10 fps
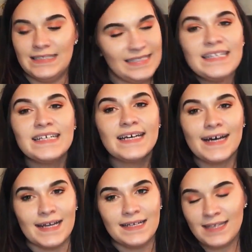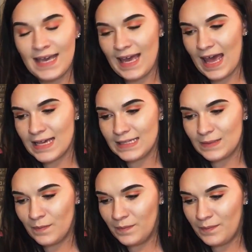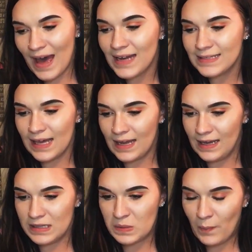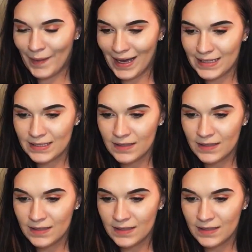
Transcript: didn't cut it, as bad as that is. But